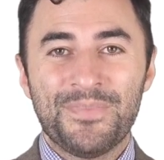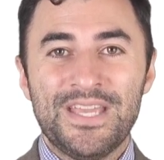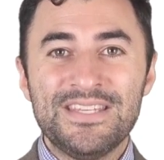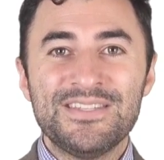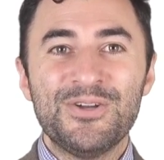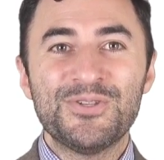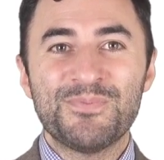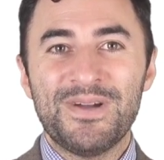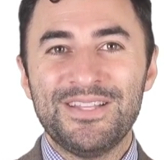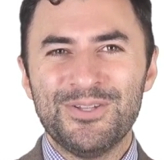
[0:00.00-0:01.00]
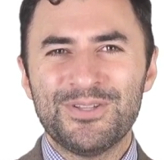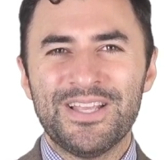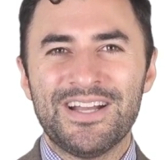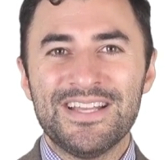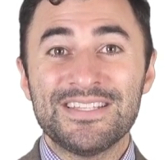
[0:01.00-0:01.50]
his notes might look
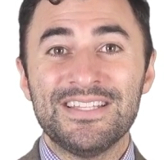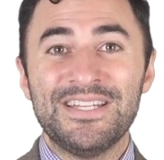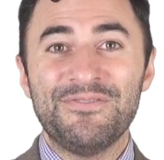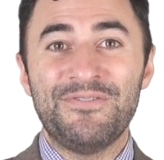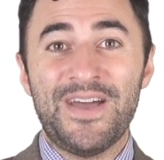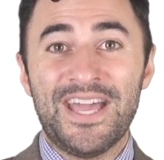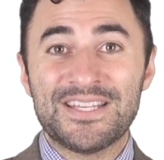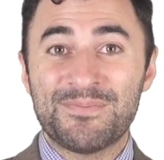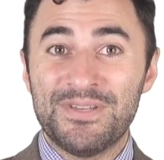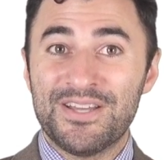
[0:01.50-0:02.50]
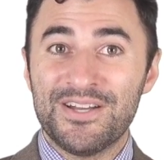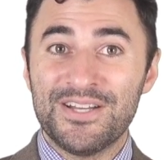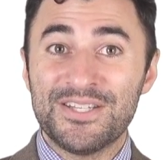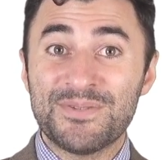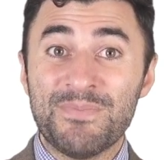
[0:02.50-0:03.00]
like isolated facts
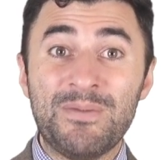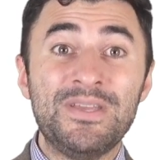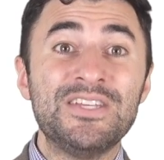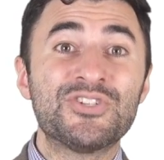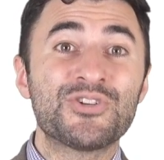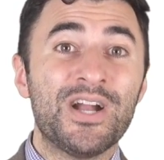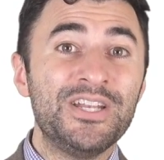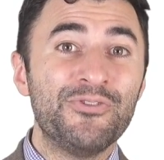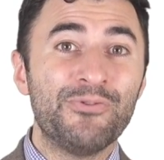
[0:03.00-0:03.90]
because maybe he's trying to